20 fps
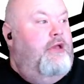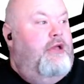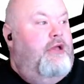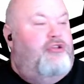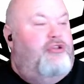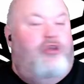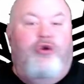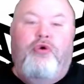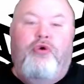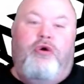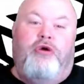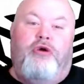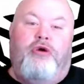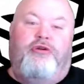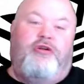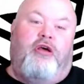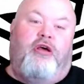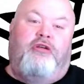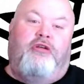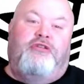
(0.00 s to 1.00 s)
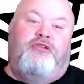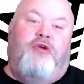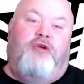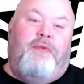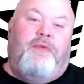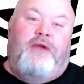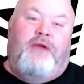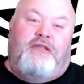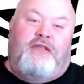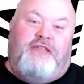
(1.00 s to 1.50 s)
two hundred dollars
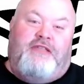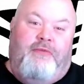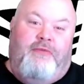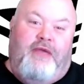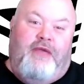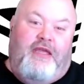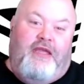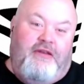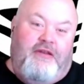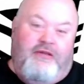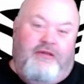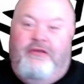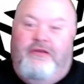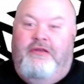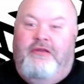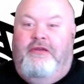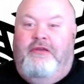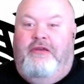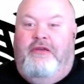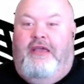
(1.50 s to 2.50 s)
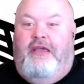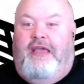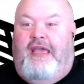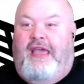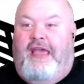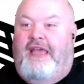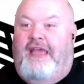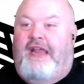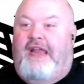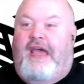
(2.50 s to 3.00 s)
corporate ducks coming in,
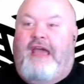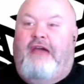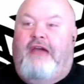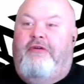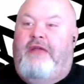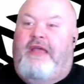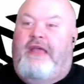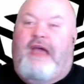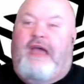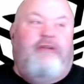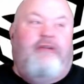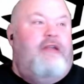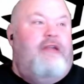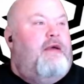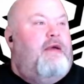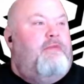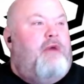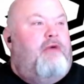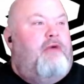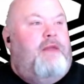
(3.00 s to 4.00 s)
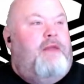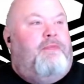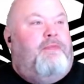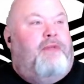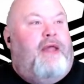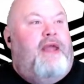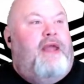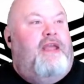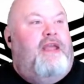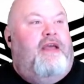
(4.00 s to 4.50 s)
and I already, I already, I'm already
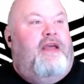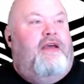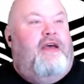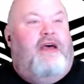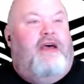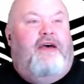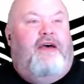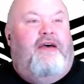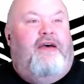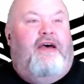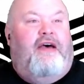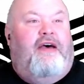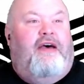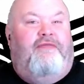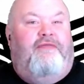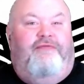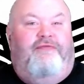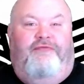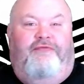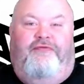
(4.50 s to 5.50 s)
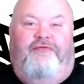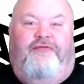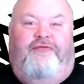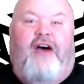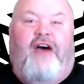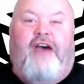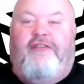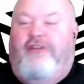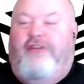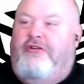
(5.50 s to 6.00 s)
planning a, a, a
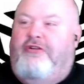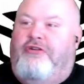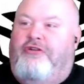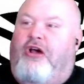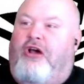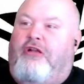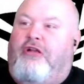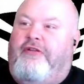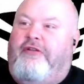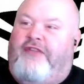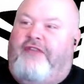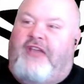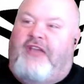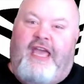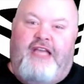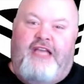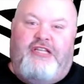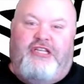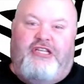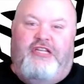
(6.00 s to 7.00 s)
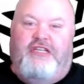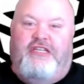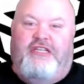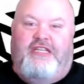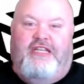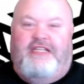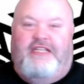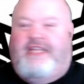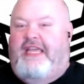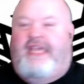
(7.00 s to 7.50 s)
five hundred dollar vacation
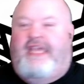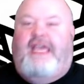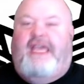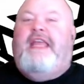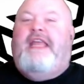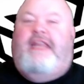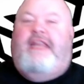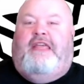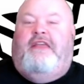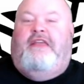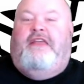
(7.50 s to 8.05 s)
to Tahiti.